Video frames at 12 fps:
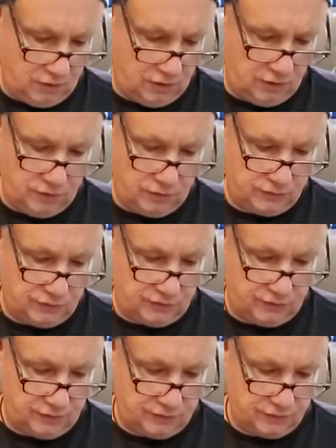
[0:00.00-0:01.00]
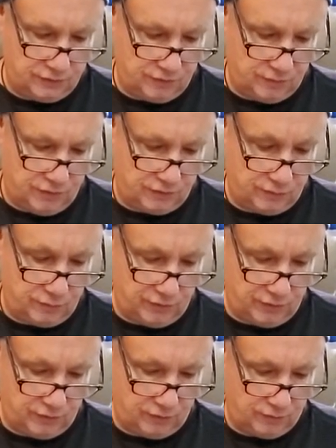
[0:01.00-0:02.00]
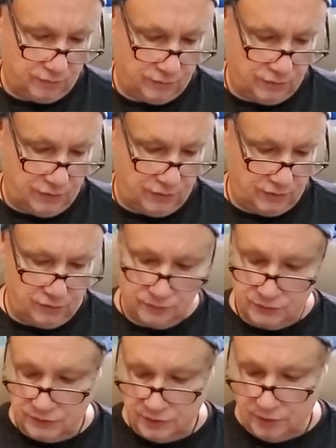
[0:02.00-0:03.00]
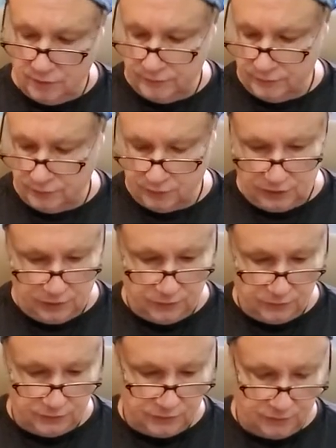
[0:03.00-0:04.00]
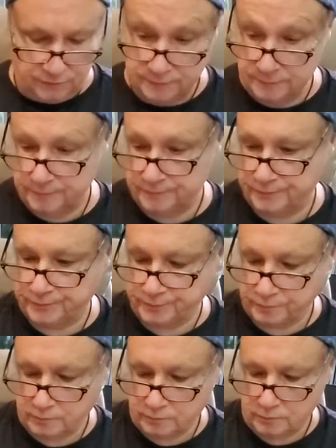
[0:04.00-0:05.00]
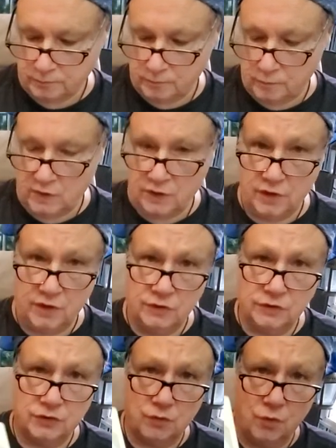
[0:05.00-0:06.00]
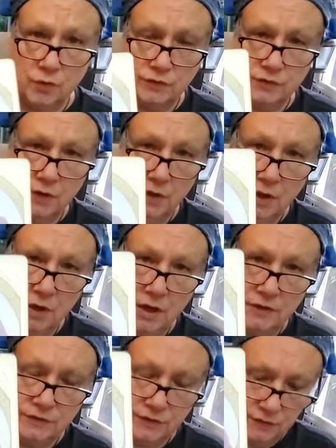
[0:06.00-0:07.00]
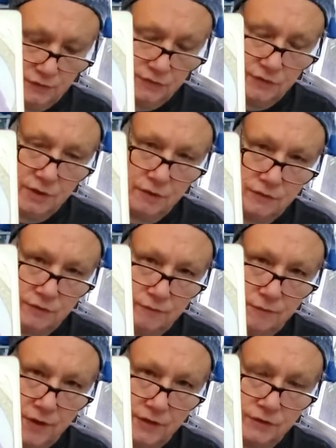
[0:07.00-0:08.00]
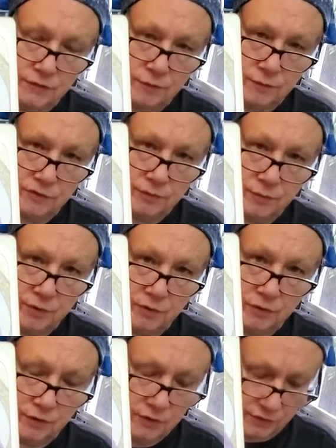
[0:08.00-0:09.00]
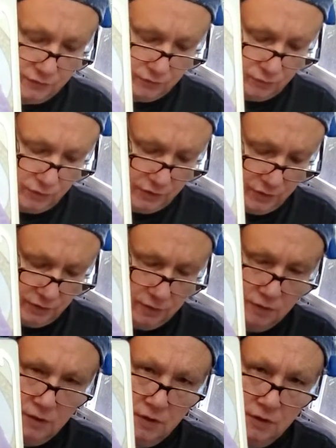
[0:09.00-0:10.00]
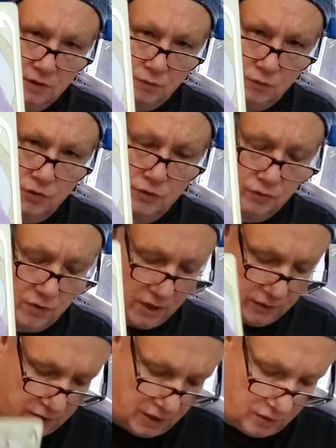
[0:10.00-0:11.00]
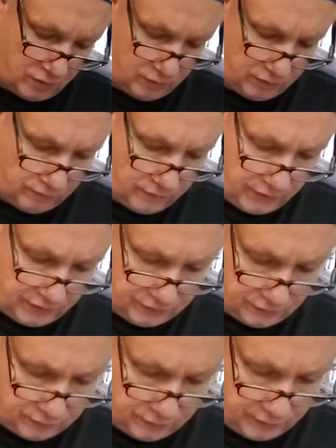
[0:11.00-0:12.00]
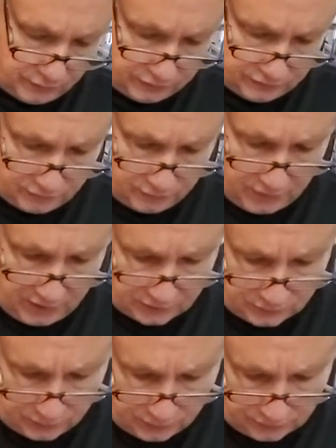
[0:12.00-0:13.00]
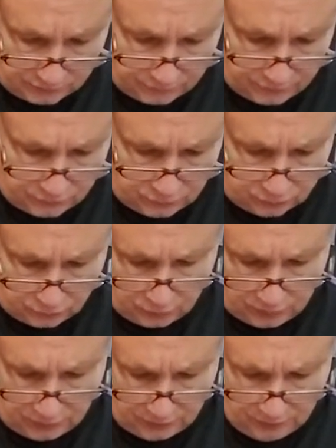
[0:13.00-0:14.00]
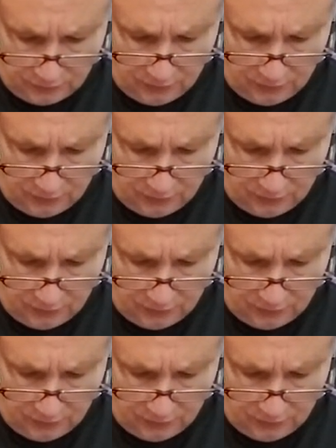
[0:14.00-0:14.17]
energy that's much bigger than yourself and your ego self. King of Swords. I see this now as advice from Spirit in this reading, and where you're at now with advice from Spirit. This is a past, present, future read